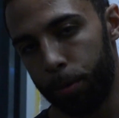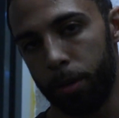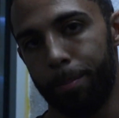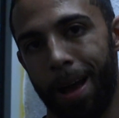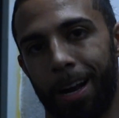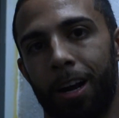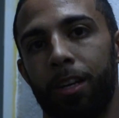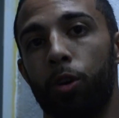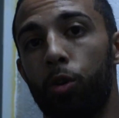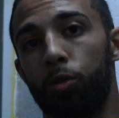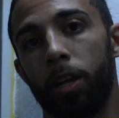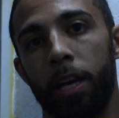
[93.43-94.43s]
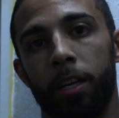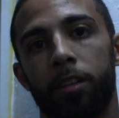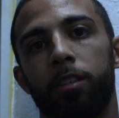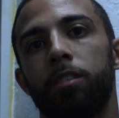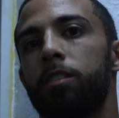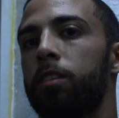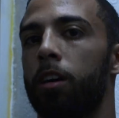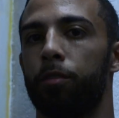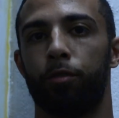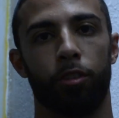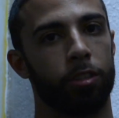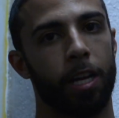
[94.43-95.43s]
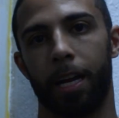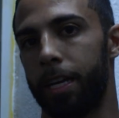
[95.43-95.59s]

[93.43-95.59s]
put it back on the old anchors, unfortunately